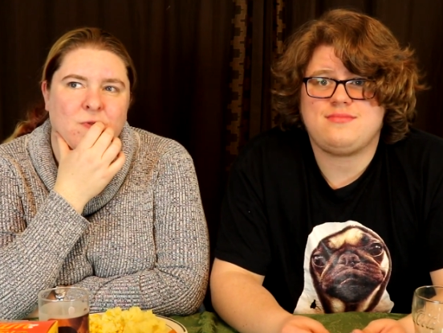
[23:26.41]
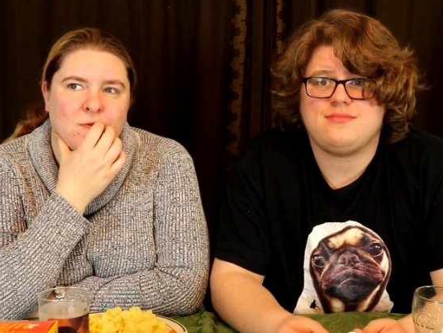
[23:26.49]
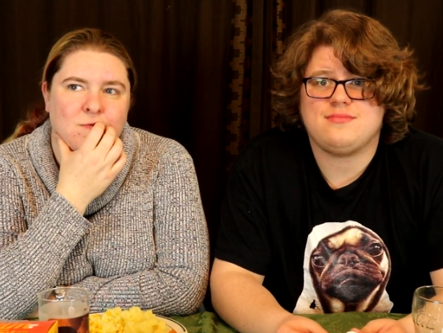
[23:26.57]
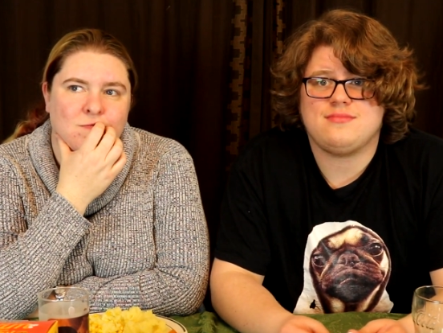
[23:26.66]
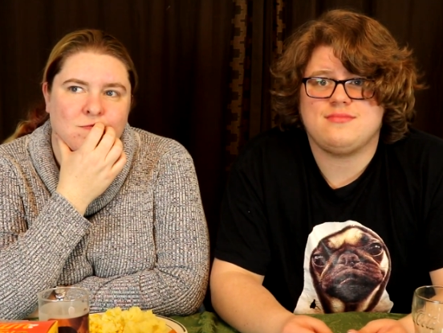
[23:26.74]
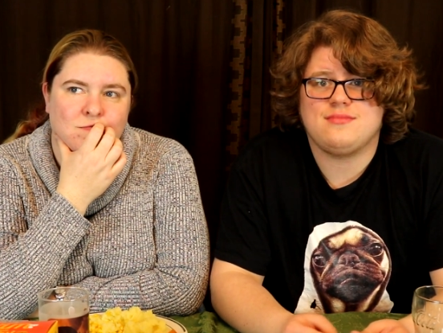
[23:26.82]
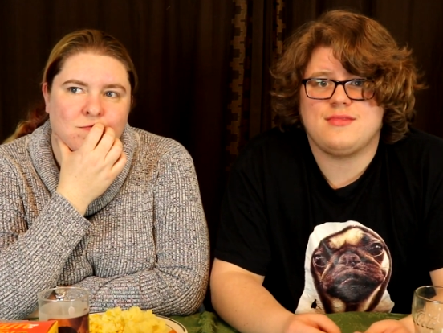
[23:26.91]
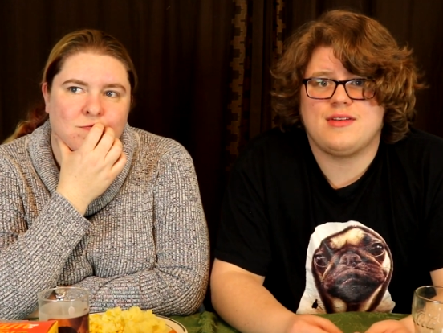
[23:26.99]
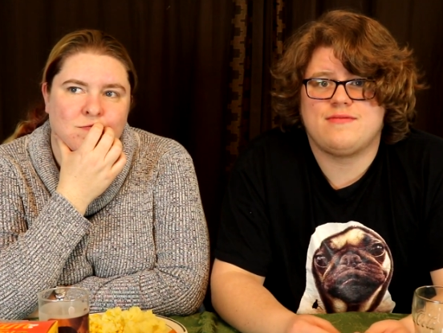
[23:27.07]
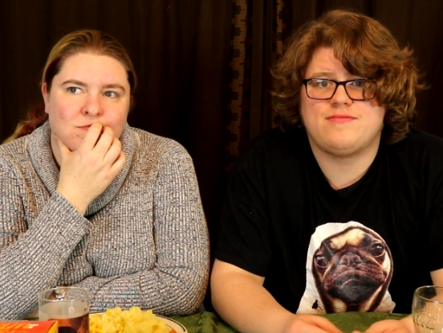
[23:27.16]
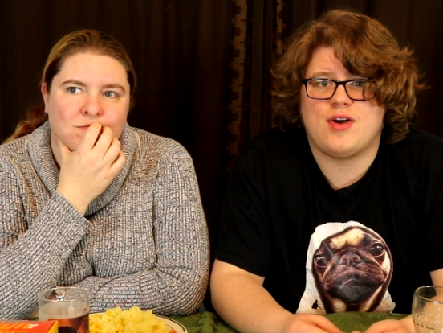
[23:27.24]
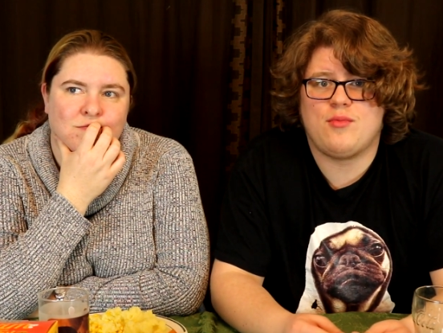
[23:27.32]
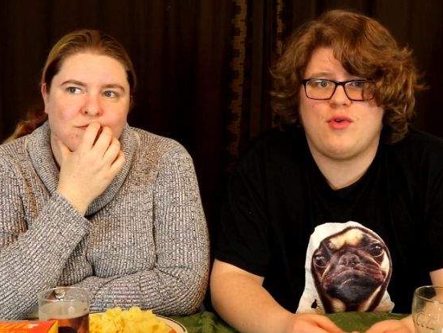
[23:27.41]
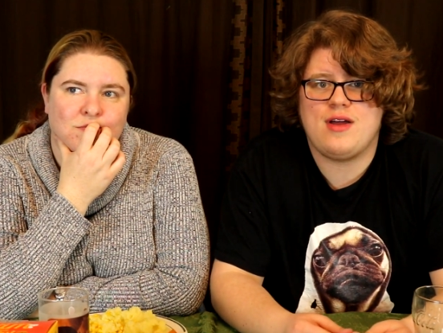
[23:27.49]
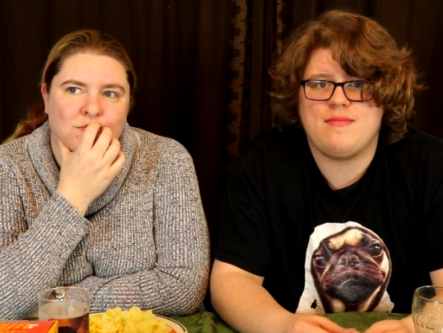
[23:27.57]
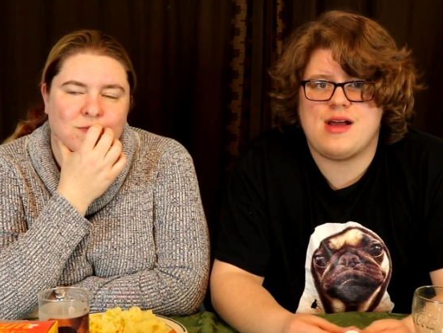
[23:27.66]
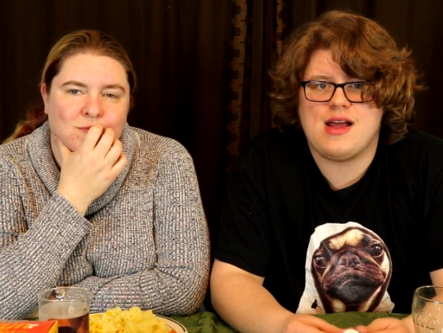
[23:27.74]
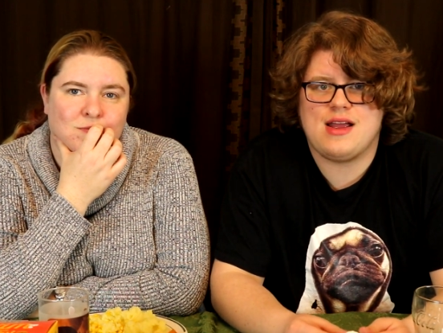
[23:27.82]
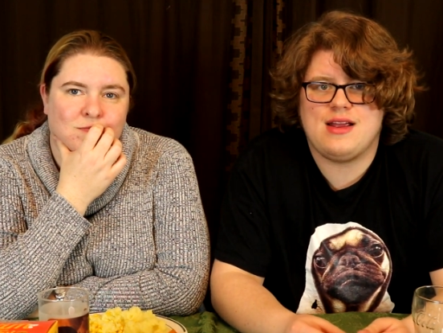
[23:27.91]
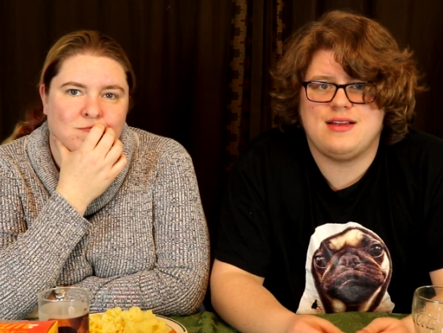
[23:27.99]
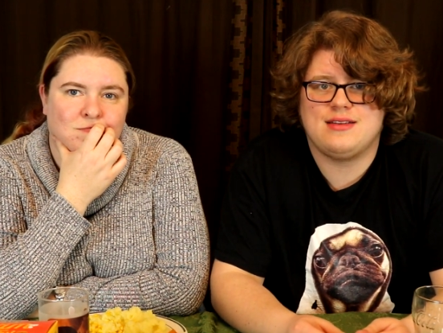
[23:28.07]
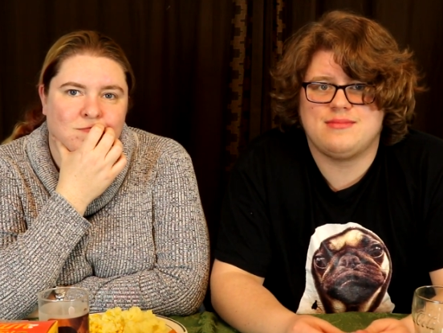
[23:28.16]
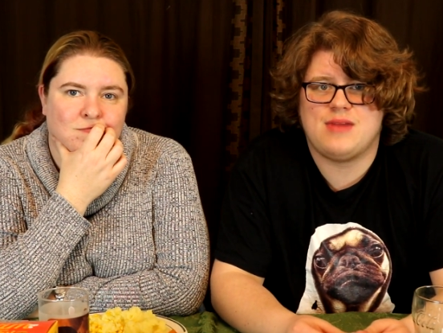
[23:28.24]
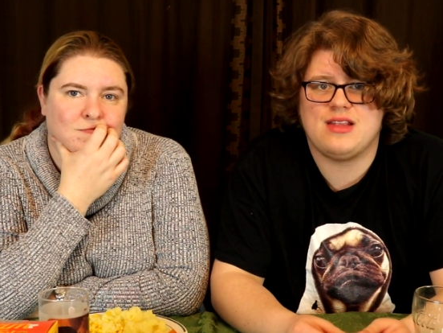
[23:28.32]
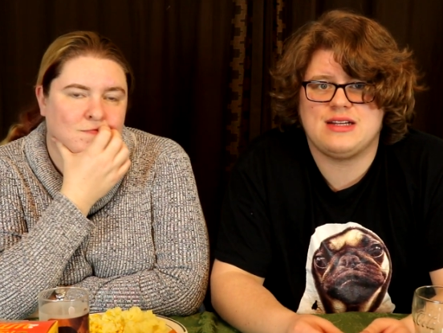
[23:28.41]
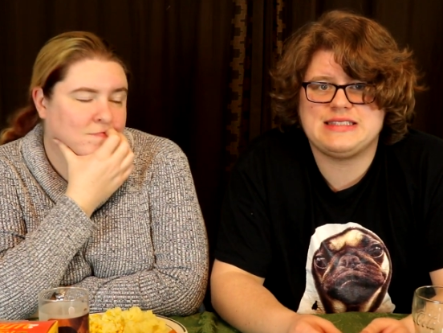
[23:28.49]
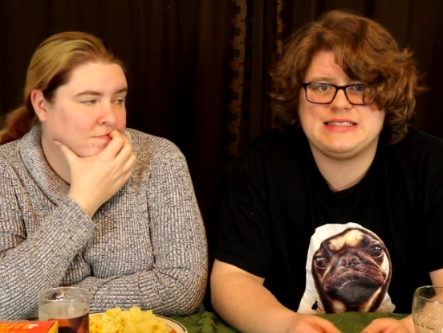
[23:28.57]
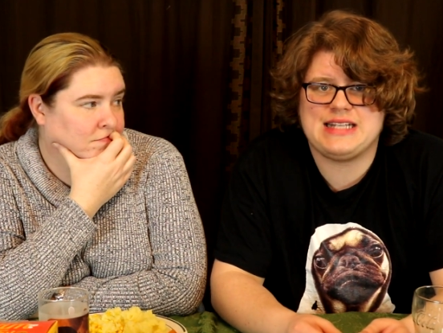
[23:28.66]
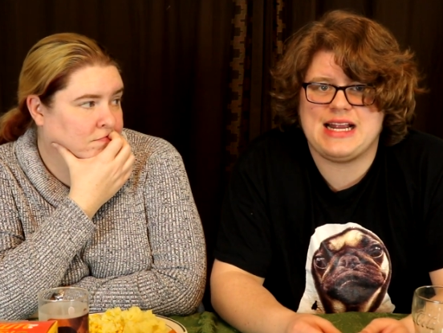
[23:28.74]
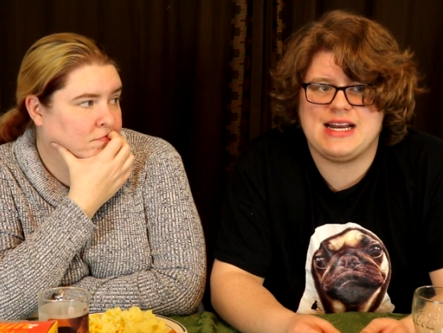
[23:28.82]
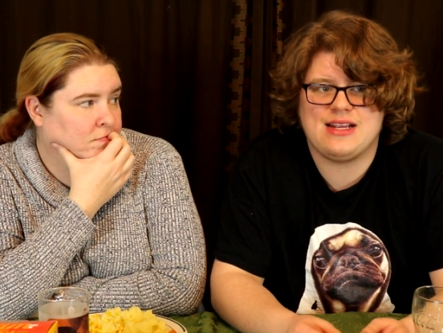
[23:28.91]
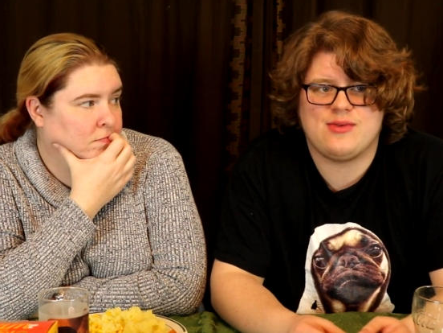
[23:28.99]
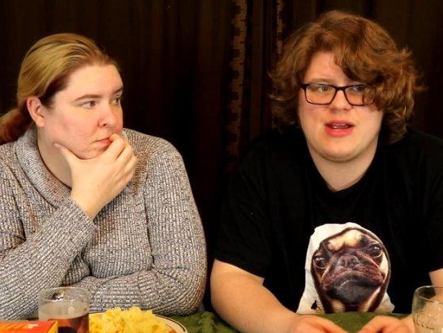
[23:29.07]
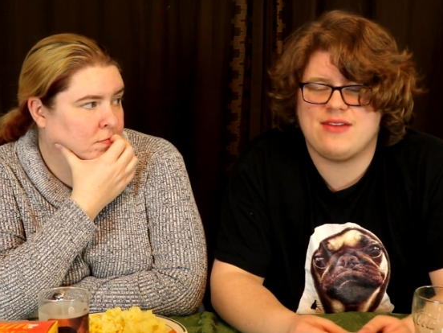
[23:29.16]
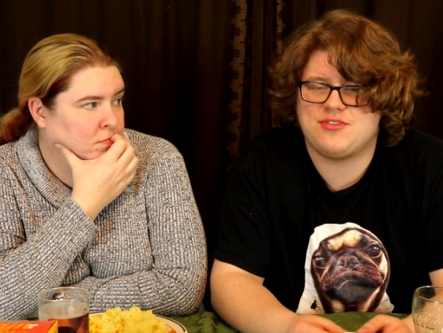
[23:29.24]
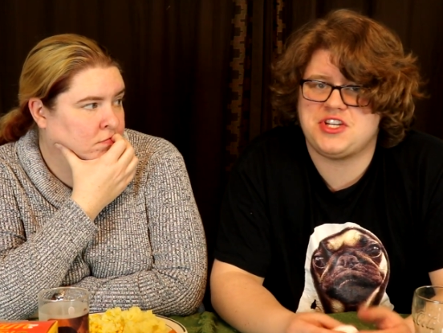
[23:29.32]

Speaker 1: milk. From what my mother's stating, we have